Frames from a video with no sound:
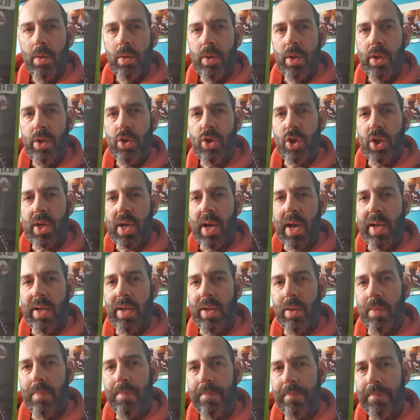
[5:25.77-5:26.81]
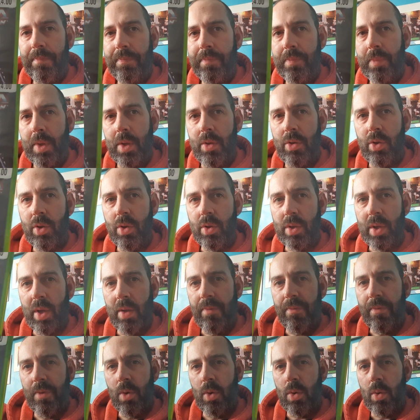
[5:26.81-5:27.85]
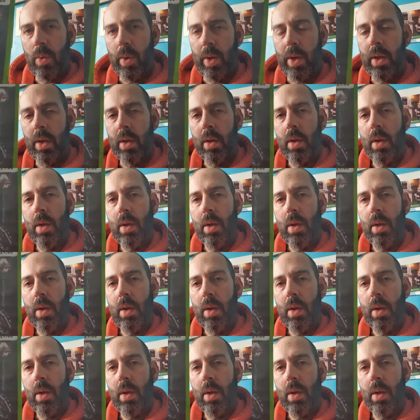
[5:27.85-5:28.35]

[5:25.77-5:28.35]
Ninja Gaiden, as you can see, £4.